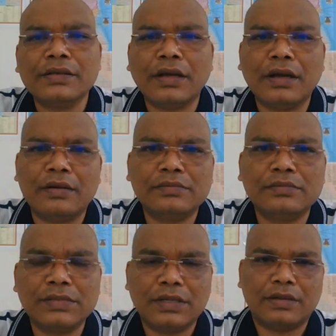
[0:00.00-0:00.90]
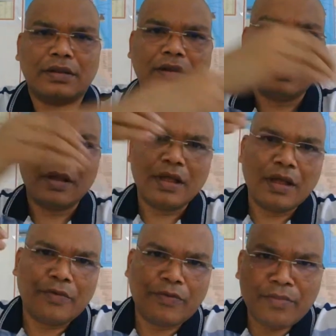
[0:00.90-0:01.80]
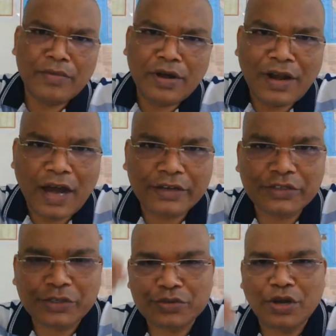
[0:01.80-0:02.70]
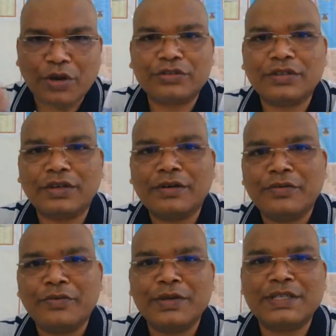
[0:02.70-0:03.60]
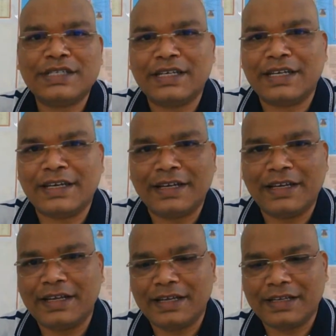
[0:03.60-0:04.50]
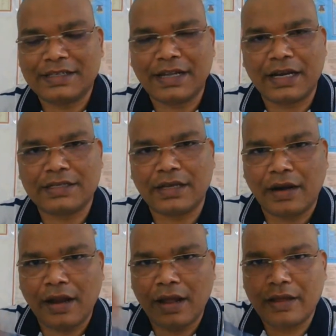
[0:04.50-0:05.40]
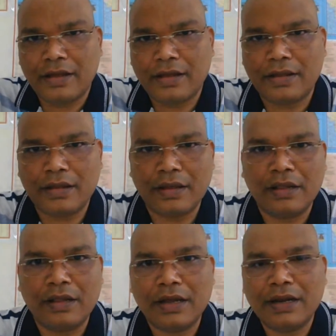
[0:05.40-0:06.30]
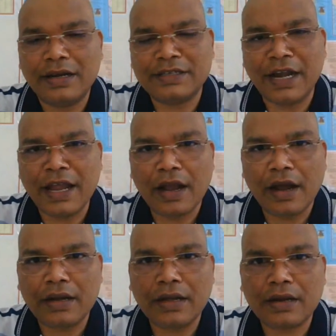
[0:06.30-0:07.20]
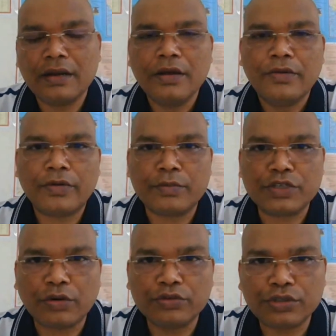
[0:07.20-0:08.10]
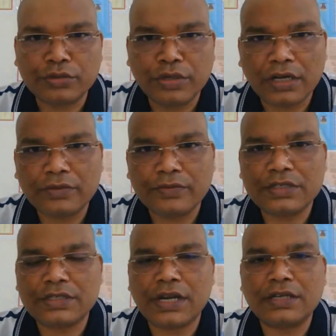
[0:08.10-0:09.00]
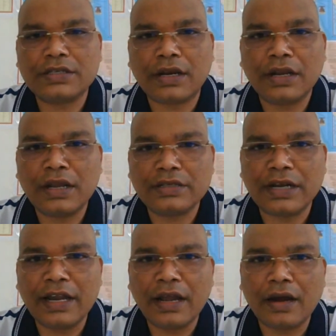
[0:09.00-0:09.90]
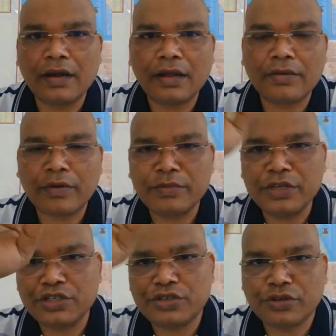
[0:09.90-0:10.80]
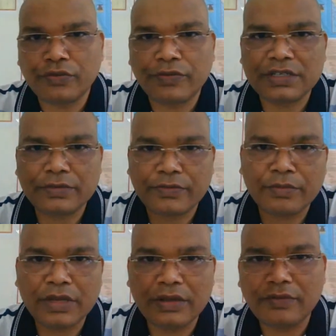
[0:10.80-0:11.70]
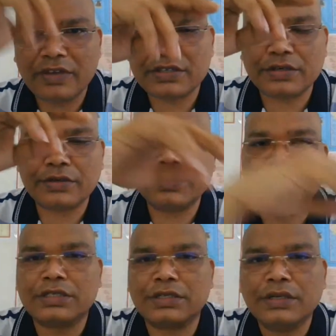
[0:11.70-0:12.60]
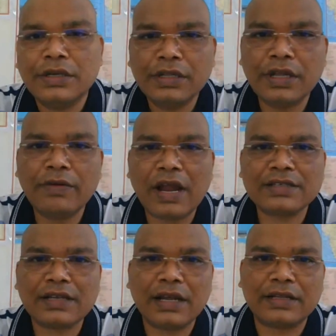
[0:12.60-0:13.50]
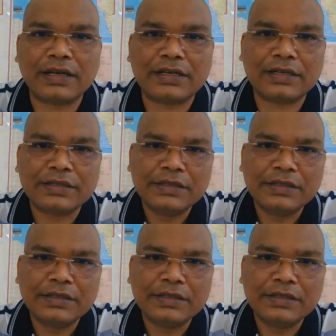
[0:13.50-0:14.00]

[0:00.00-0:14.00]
From north to south, which states are in the descending order? From south to north, which states are in ascending order? From east to west, from west to east? They will ask like that.